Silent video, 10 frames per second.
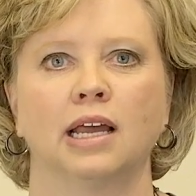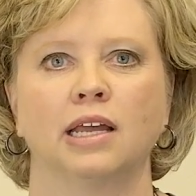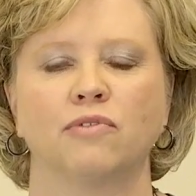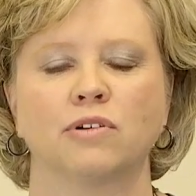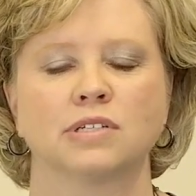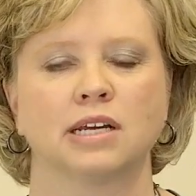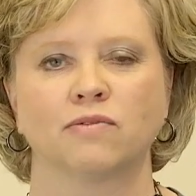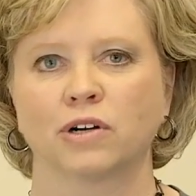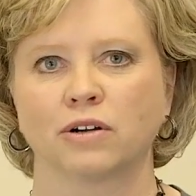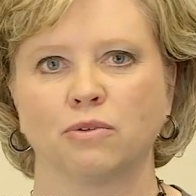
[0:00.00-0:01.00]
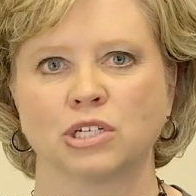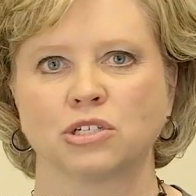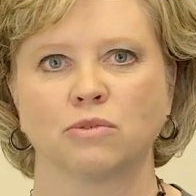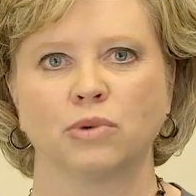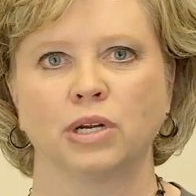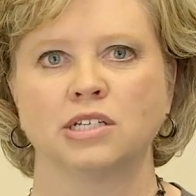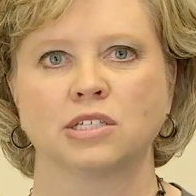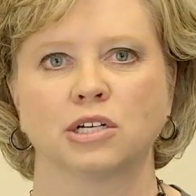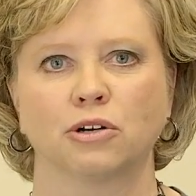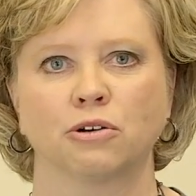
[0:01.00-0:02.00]
if there's ever a question, we
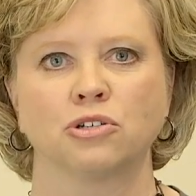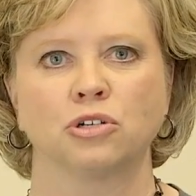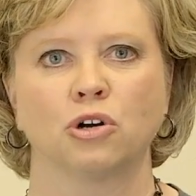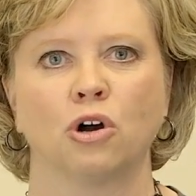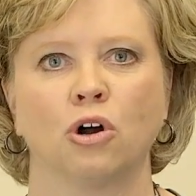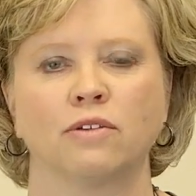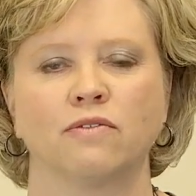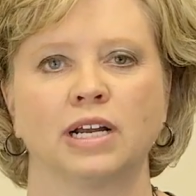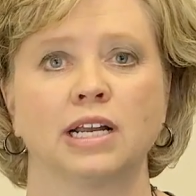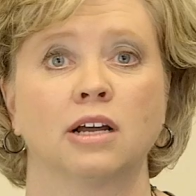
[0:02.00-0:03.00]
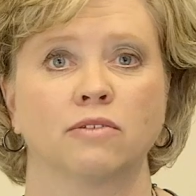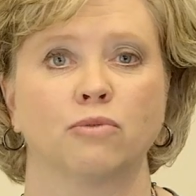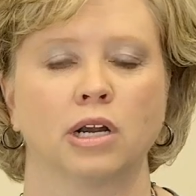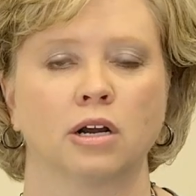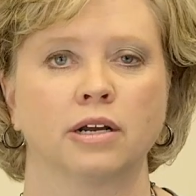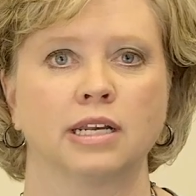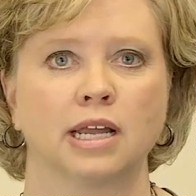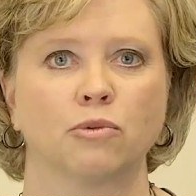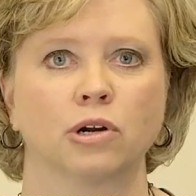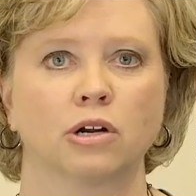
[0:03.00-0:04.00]
just encourage you to call and find out if we are in
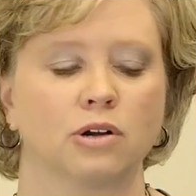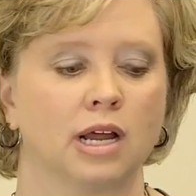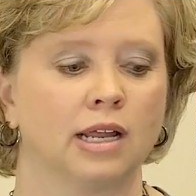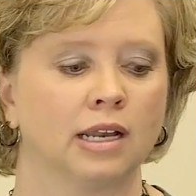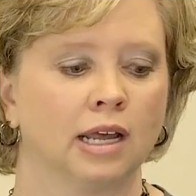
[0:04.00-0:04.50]
network or not.